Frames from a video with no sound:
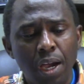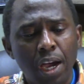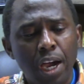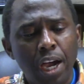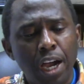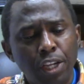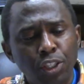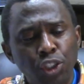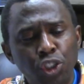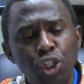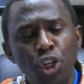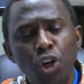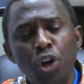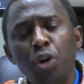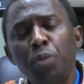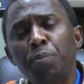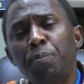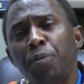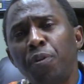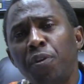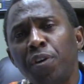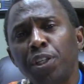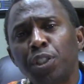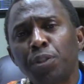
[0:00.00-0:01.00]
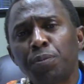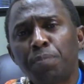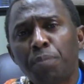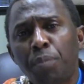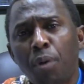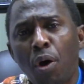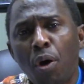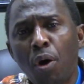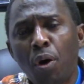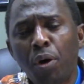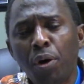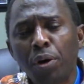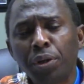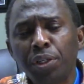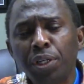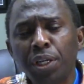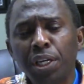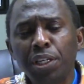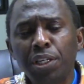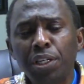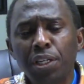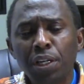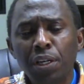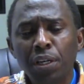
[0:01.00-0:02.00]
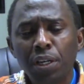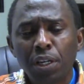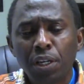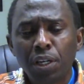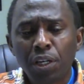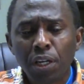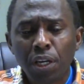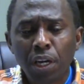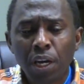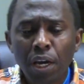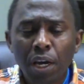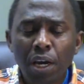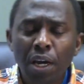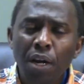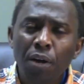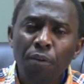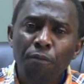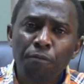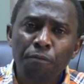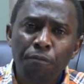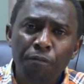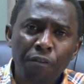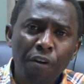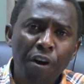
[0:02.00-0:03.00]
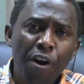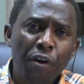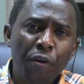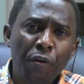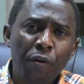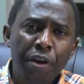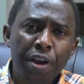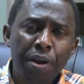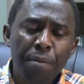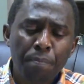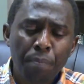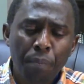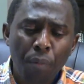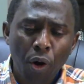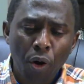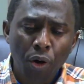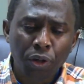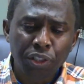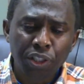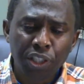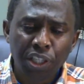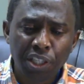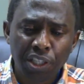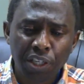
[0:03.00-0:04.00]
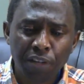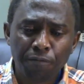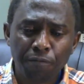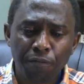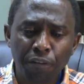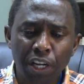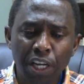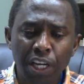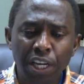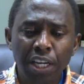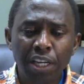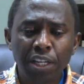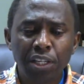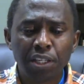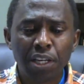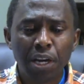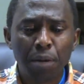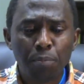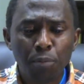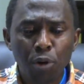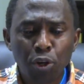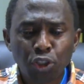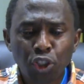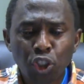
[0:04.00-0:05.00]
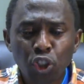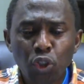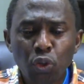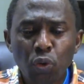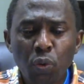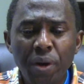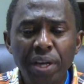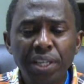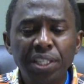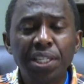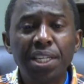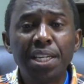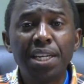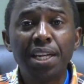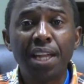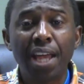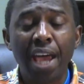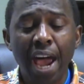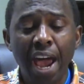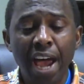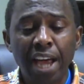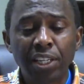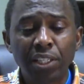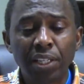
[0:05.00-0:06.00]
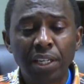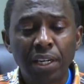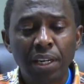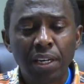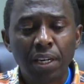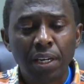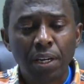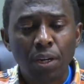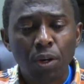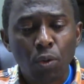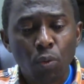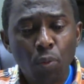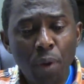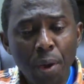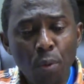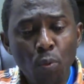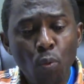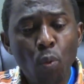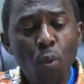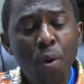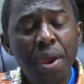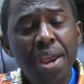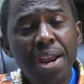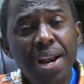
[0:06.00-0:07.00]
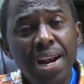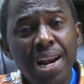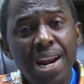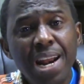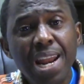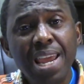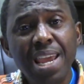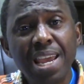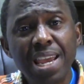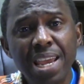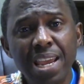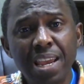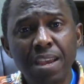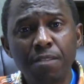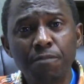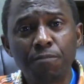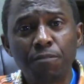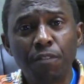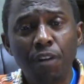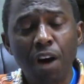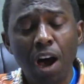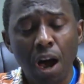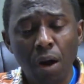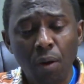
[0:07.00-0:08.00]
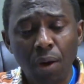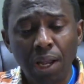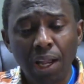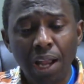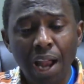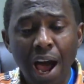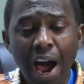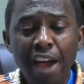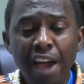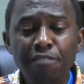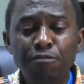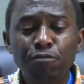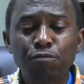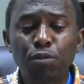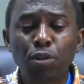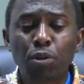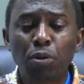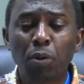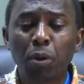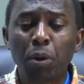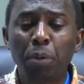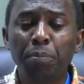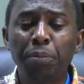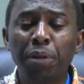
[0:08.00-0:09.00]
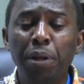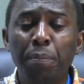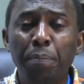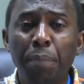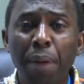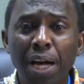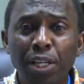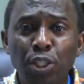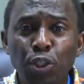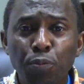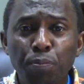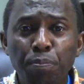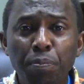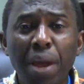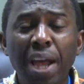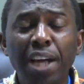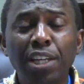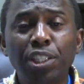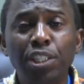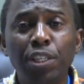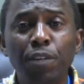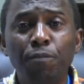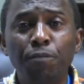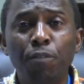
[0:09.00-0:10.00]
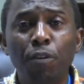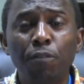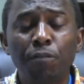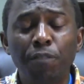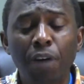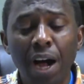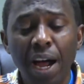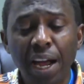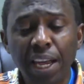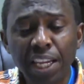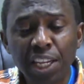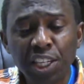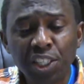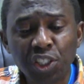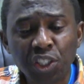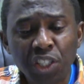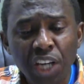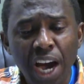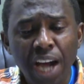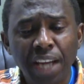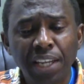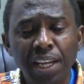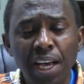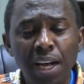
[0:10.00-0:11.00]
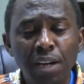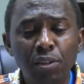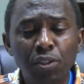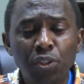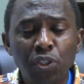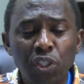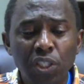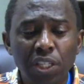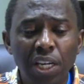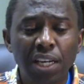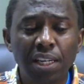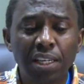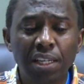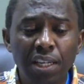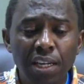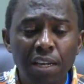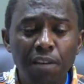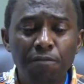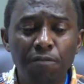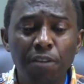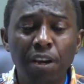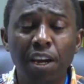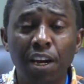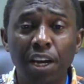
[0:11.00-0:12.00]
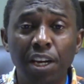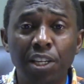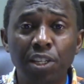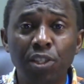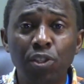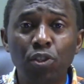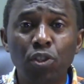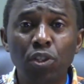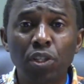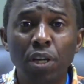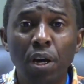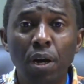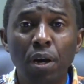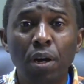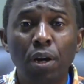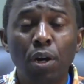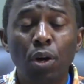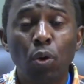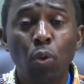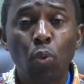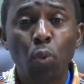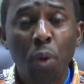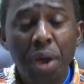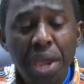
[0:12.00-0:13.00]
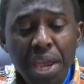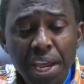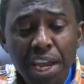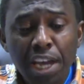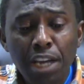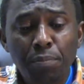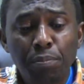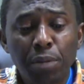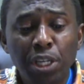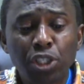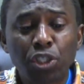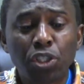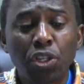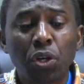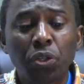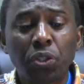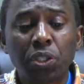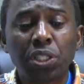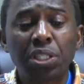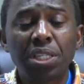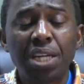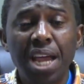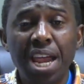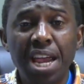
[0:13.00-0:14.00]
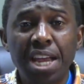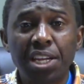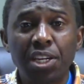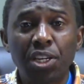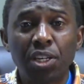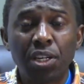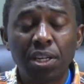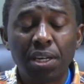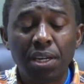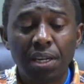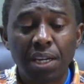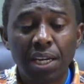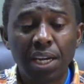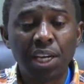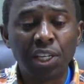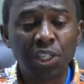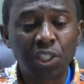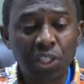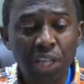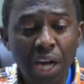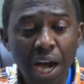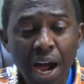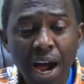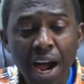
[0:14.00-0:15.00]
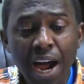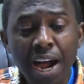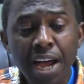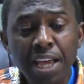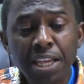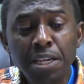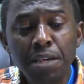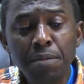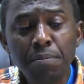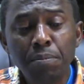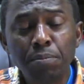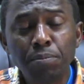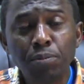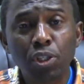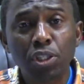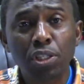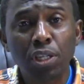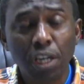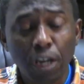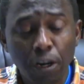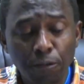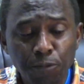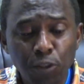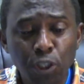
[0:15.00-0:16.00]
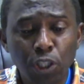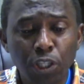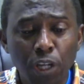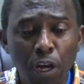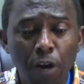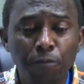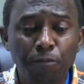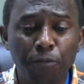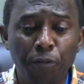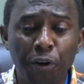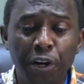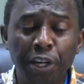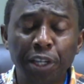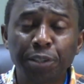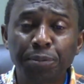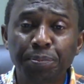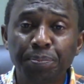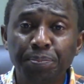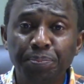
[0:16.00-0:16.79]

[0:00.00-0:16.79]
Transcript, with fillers: Job responded very positively, demonstrating that when we live our lives from the perspective of our eternal significance, we can be sustained in times of suffering.